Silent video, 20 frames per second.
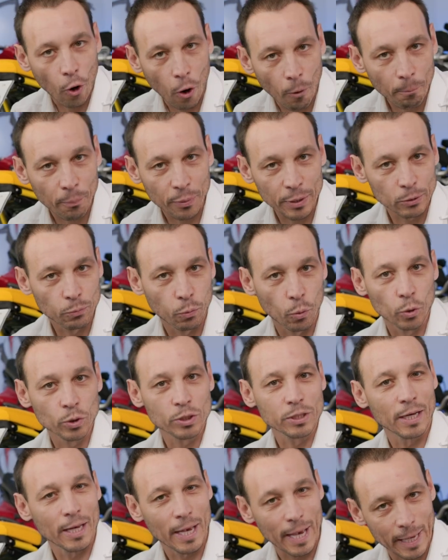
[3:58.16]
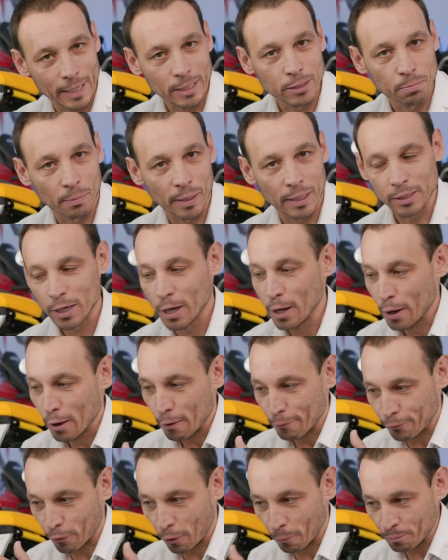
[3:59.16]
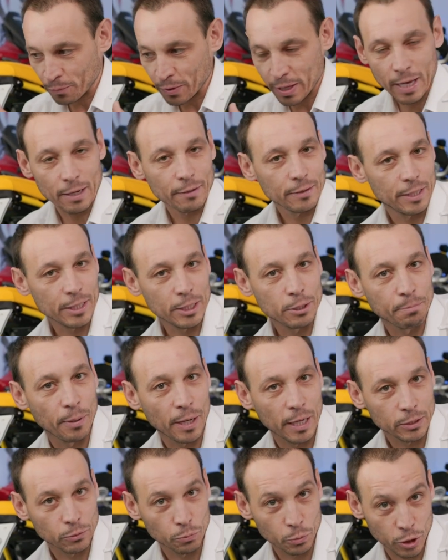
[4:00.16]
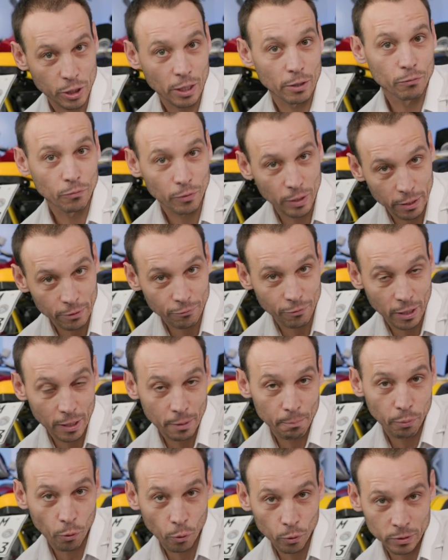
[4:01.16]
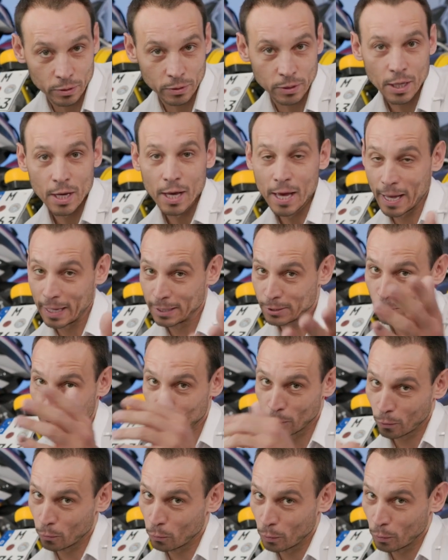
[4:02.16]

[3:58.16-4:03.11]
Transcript: complete water and mud from these parts, which are really important, as you know,